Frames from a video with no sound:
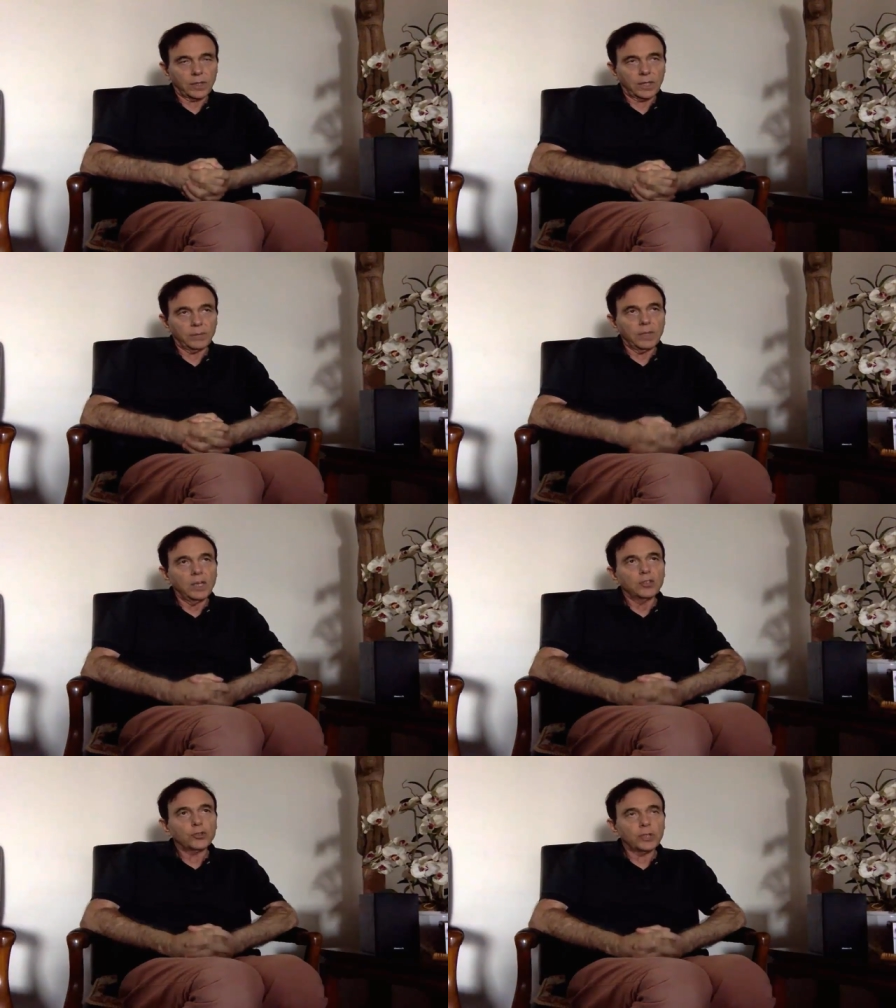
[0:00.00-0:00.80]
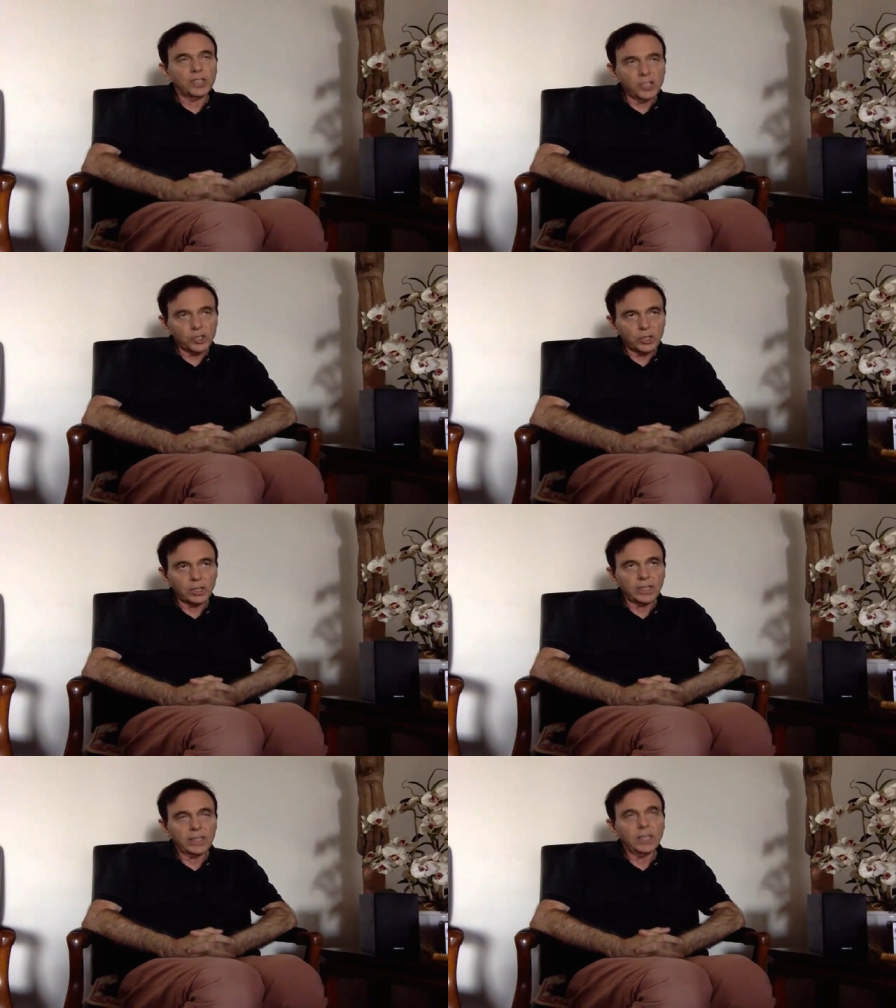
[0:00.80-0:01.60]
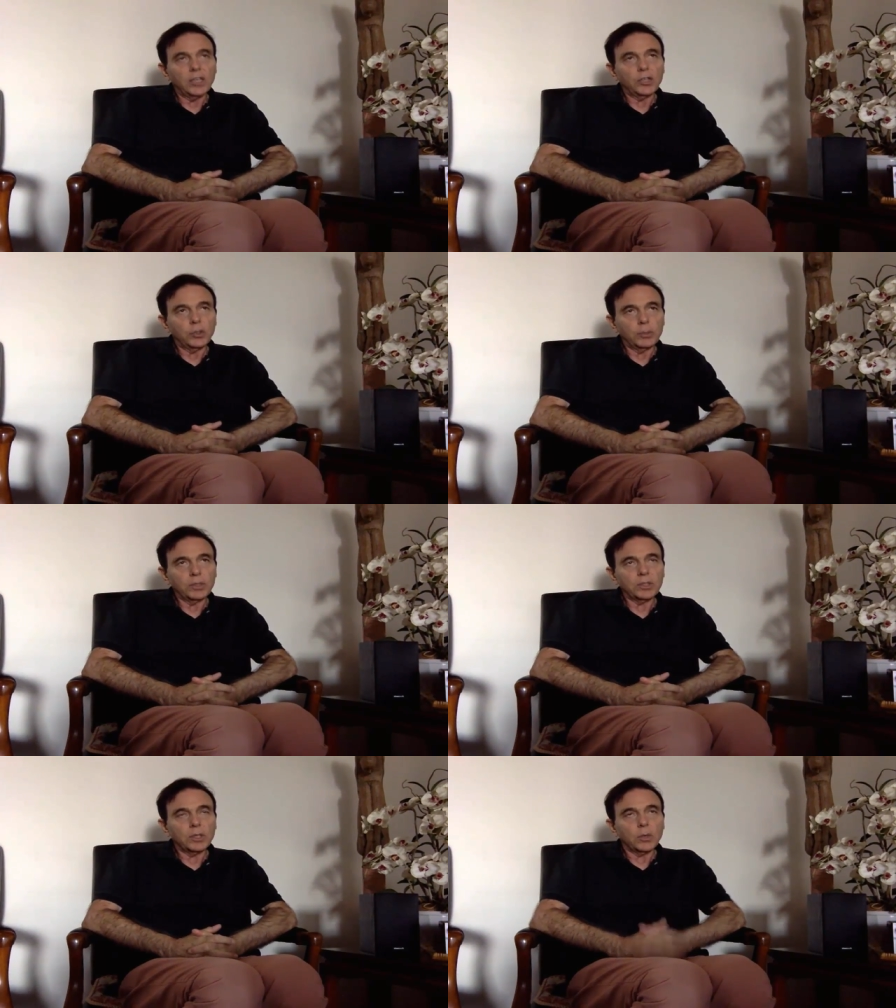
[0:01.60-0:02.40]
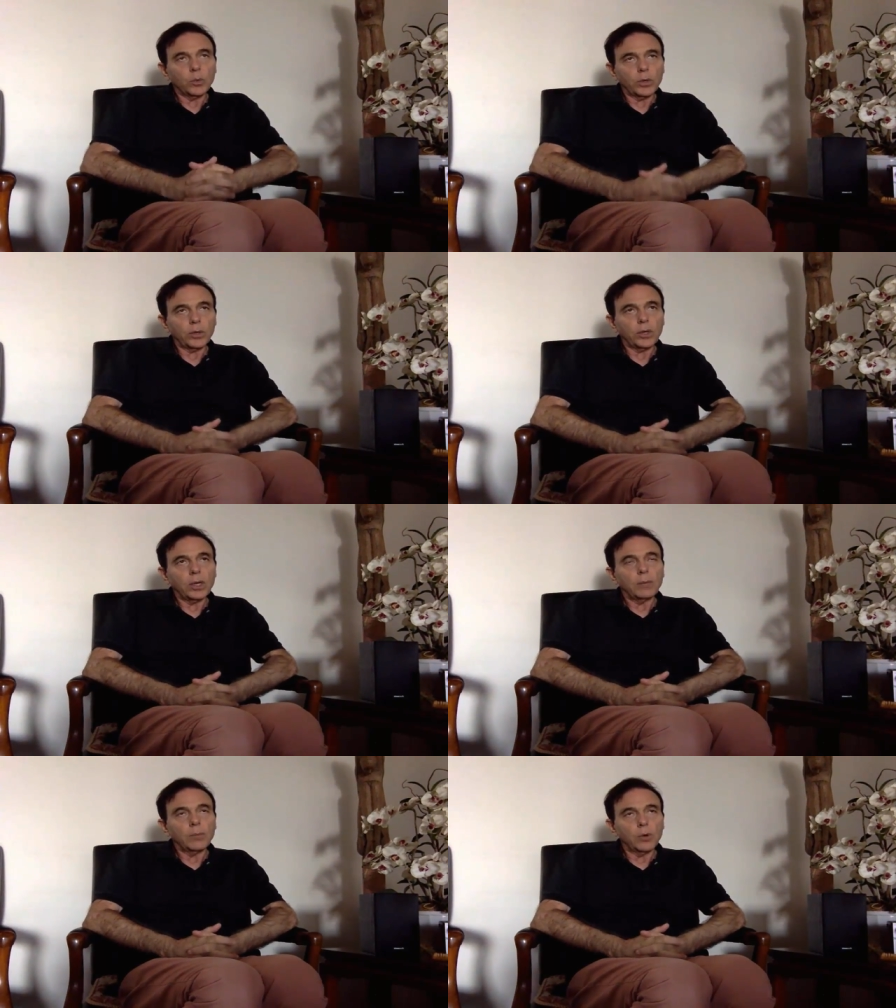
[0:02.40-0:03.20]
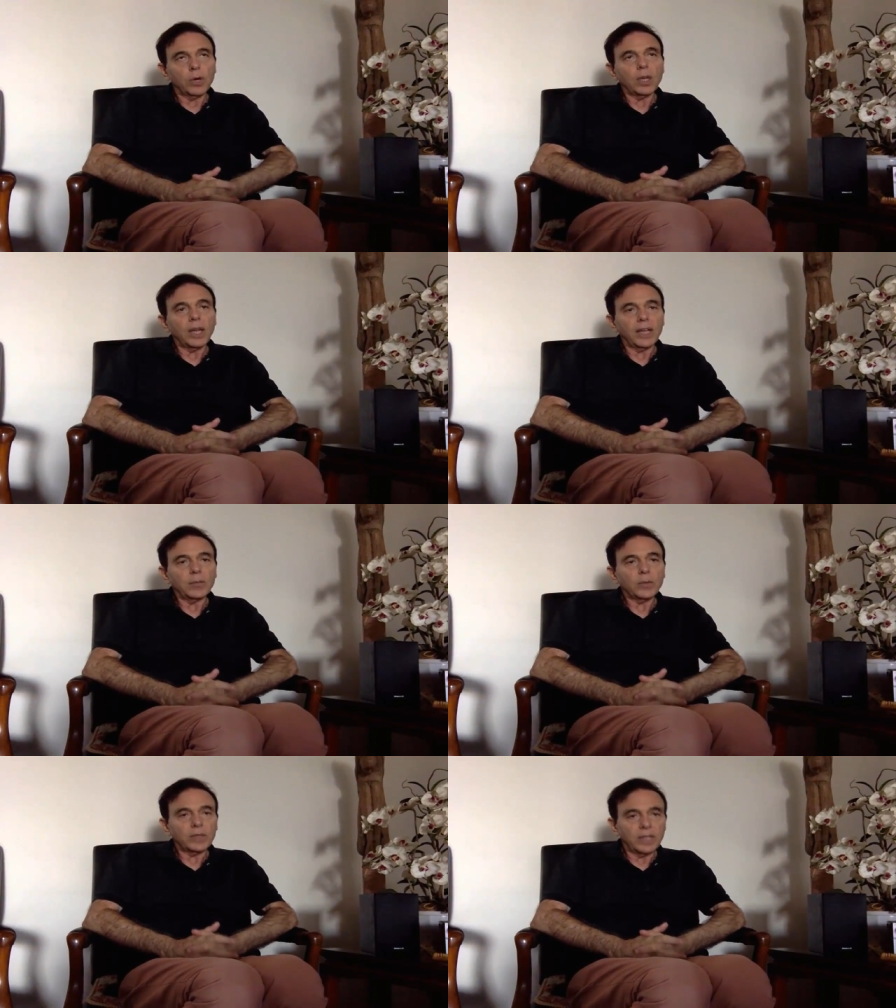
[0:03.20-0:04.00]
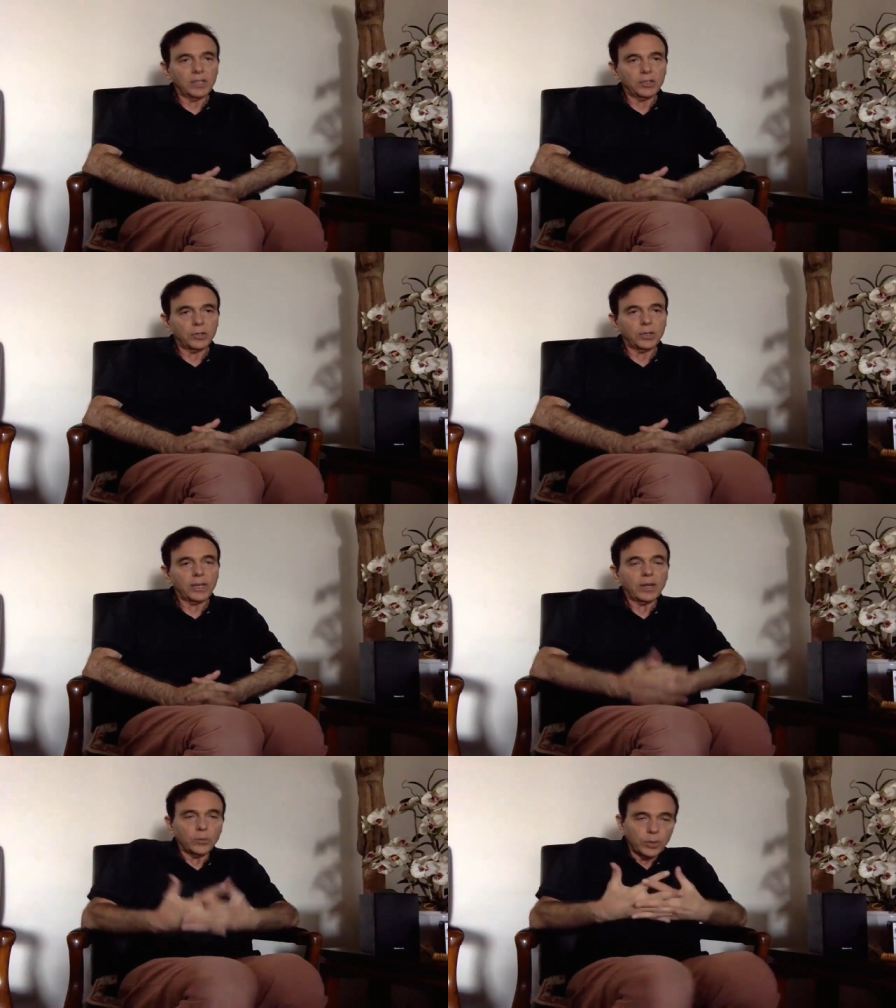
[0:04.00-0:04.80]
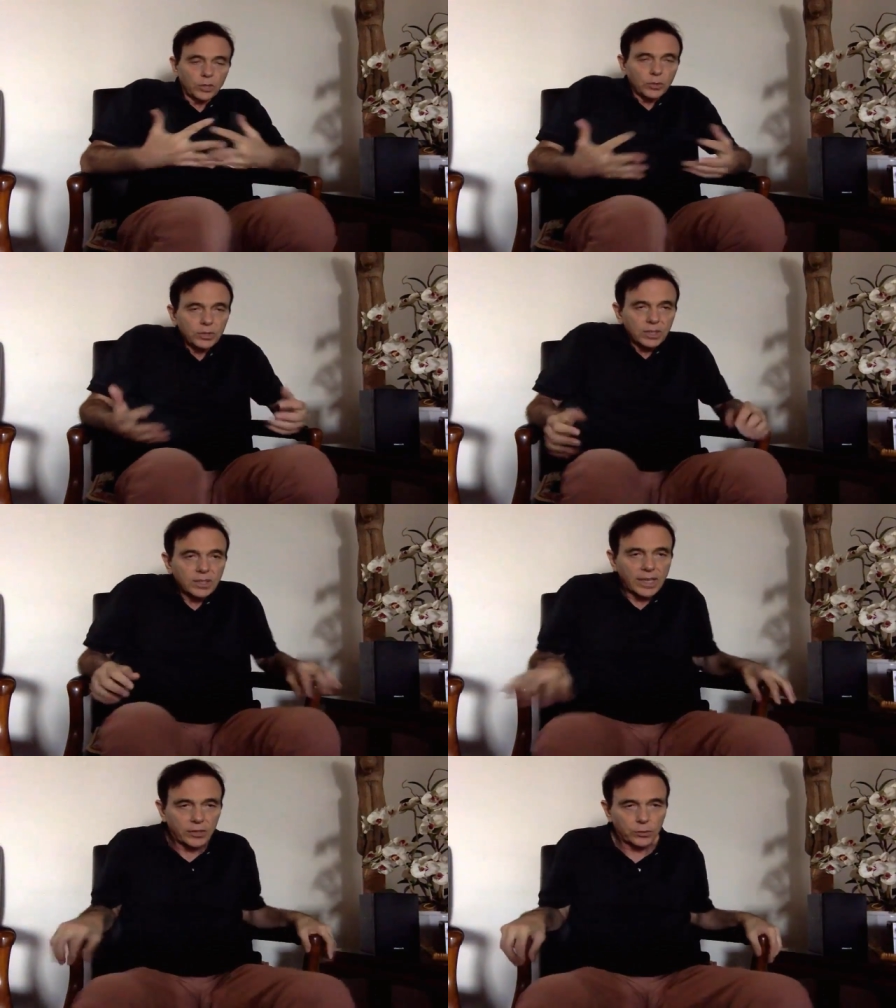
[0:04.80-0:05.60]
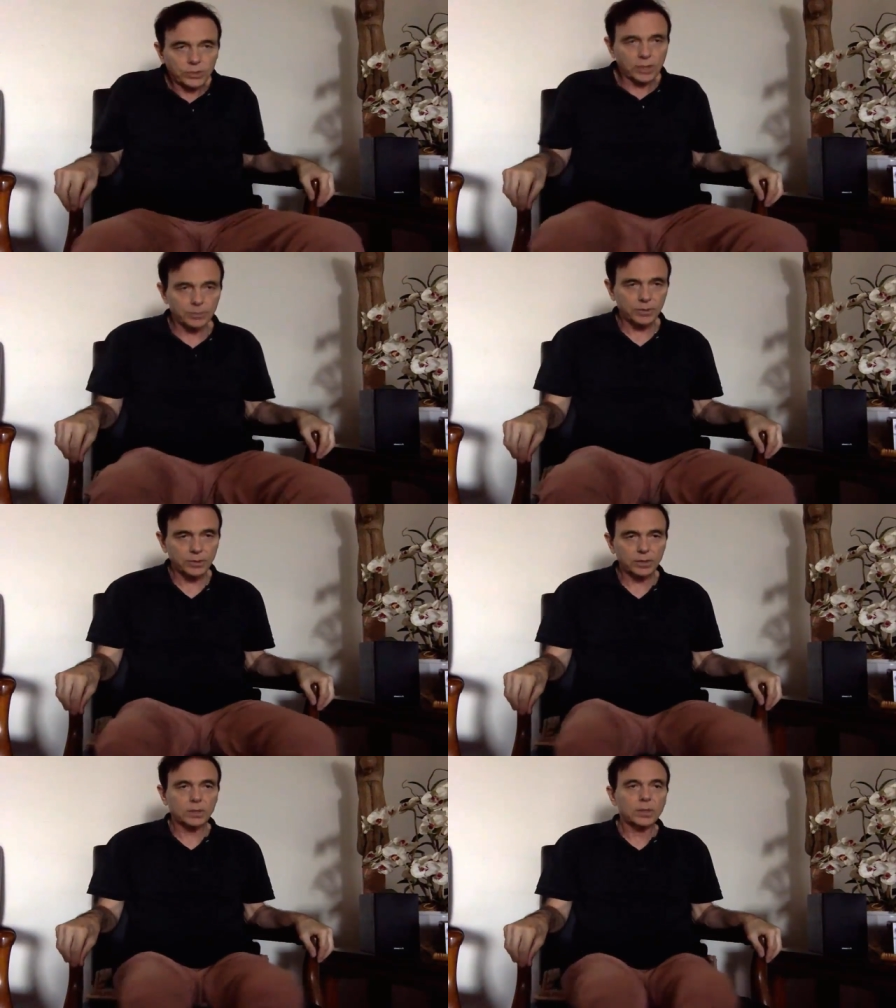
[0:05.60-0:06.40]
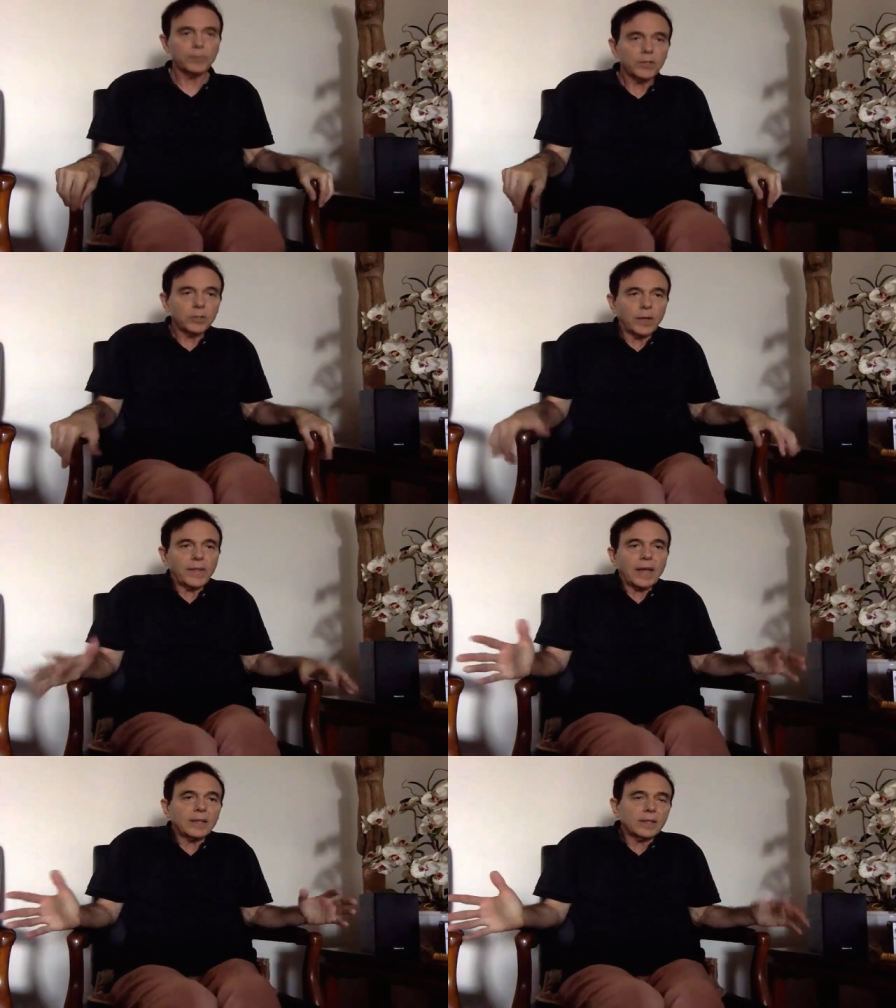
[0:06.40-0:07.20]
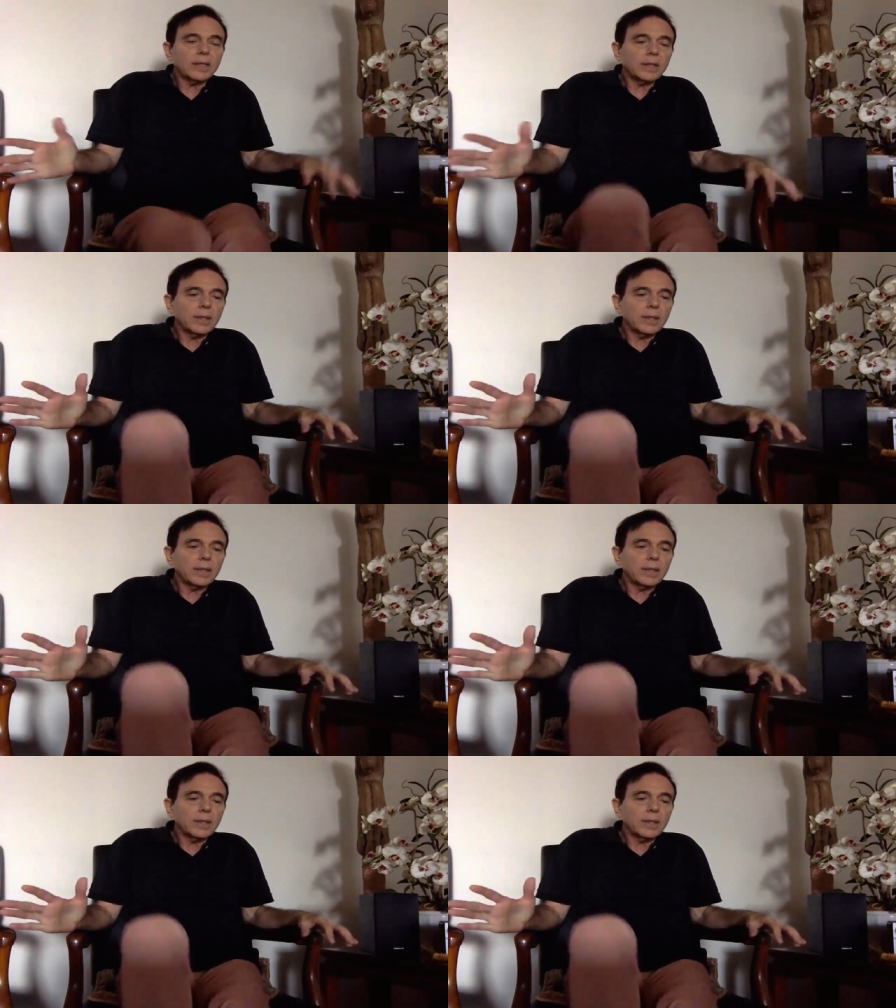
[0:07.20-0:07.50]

Okay. Traditionally, humans were more aligned with nature and we used natural substances. So uh, that,